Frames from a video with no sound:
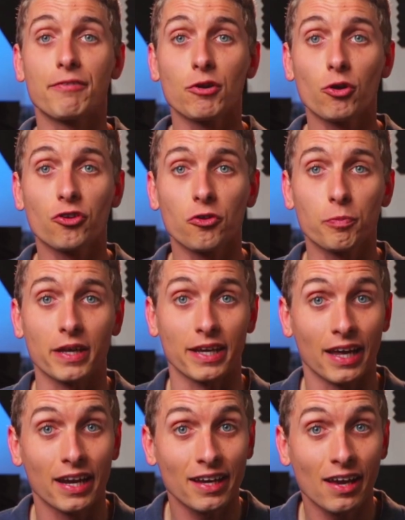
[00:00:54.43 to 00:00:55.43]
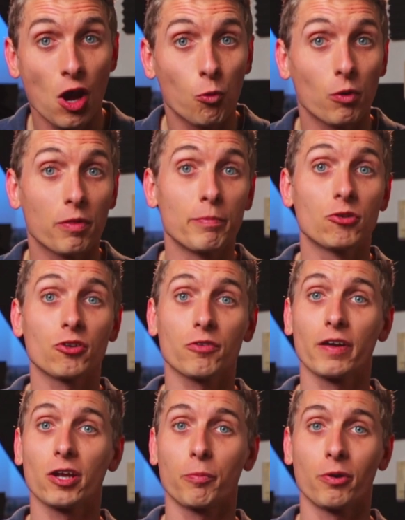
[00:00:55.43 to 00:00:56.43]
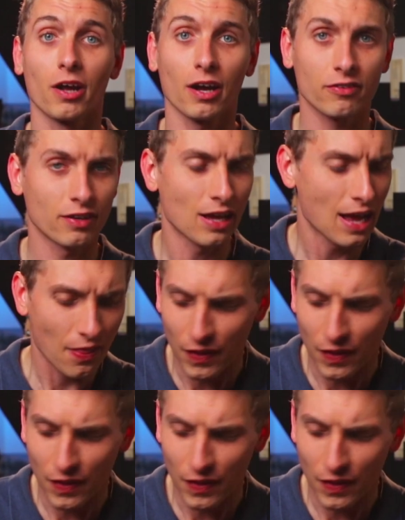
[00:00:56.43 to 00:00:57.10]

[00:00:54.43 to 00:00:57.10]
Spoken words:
you're just beginning with music video production,